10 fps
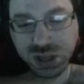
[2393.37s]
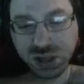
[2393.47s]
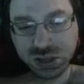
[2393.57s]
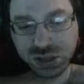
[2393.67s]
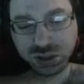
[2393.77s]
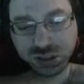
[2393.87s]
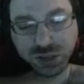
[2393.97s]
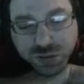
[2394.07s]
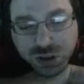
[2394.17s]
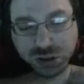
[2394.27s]
So the
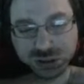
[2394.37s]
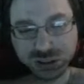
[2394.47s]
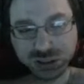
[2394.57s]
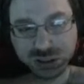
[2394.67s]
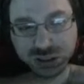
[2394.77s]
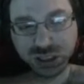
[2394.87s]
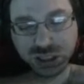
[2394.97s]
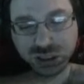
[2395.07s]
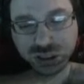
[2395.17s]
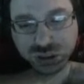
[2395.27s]
difficulty to
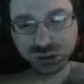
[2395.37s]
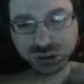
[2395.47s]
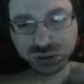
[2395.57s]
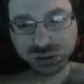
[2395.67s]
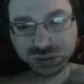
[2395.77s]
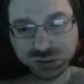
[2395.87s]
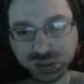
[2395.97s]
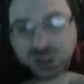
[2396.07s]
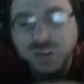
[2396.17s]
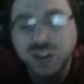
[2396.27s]
hit you for
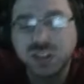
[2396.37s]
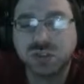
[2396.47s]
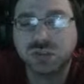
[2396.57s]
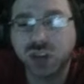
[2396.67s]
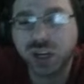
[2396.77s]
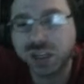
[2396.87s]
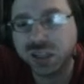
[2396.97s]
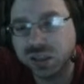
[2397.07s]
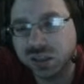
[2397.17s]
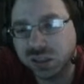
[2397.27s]
defensive training
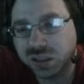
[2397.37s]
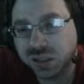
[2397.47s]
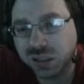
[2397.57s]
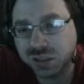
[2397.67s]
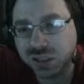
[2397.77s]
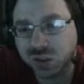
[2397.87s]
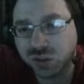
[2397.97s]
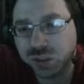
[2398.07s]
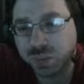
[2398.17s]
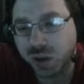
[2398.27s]
is
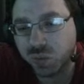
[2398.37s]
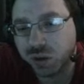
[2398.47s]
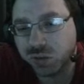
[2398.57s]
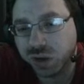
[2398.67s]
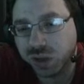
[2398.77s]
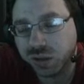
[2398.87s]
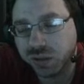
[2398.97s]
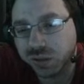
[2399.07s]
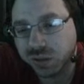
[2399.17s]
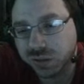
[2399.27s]
increased by 1,
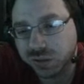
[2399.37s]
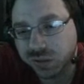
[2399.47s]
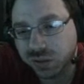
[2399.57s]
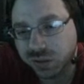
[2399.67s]
right?